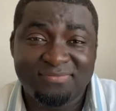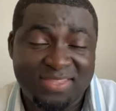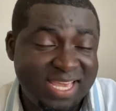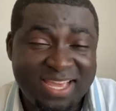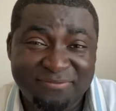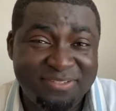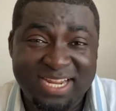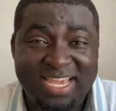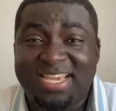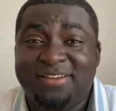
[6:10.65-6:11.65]
they have
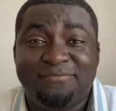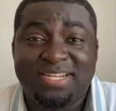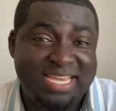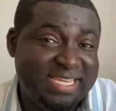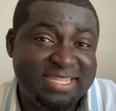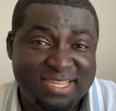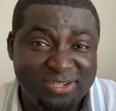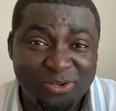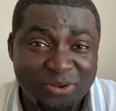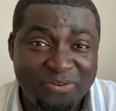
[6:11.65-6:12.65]
taken the
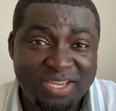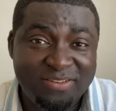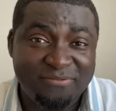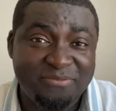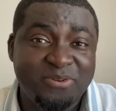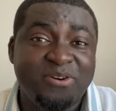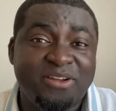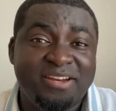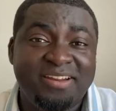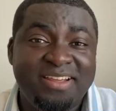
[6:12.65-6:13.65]
glory from
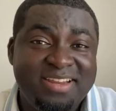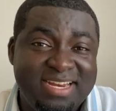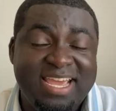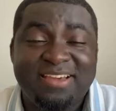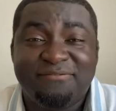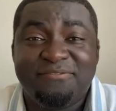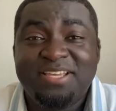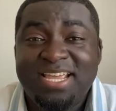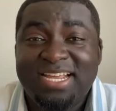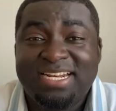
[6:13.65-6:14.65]
God. They
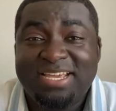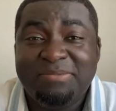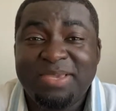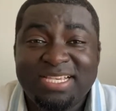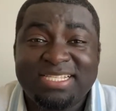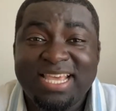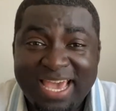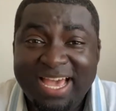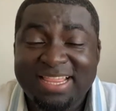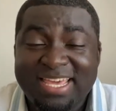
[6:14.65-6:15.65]

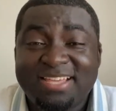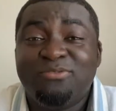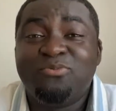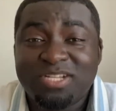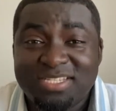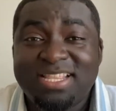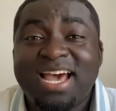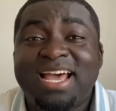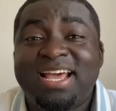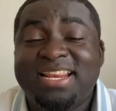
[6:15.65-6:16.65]
are the ones
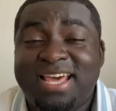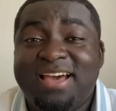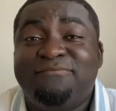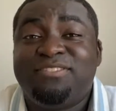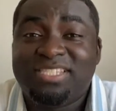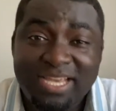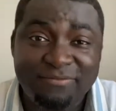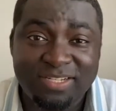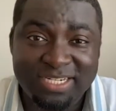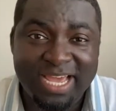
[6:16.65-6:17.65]
that have
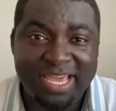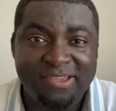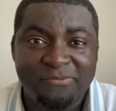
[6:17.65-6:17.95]
saved the day.